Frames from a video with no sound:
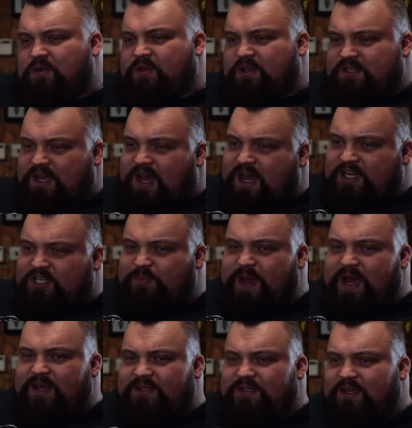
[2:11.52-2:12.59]
that
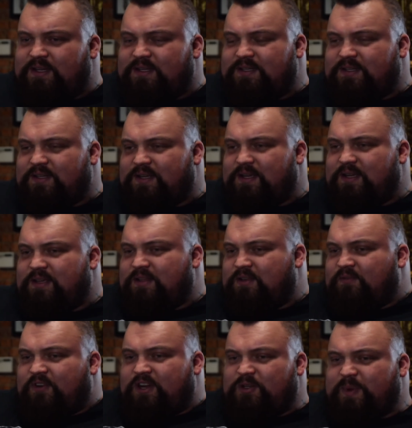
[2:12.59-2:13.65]
aspect, and the
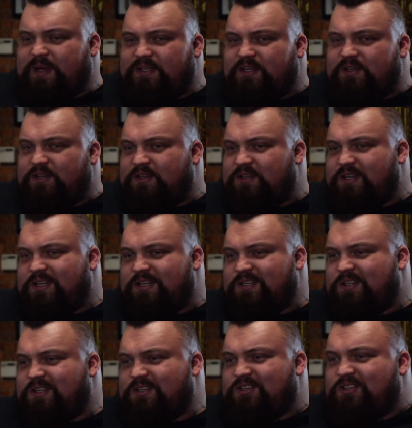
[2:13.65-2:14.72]
other aspect is
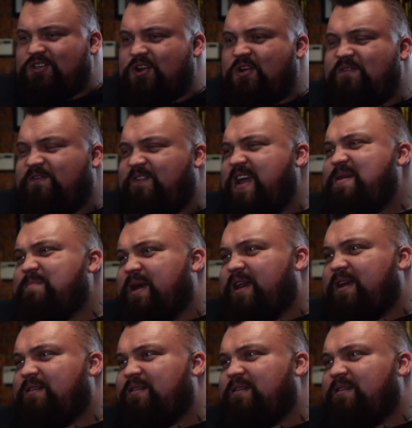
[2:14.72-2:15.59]
there's just no fame in it.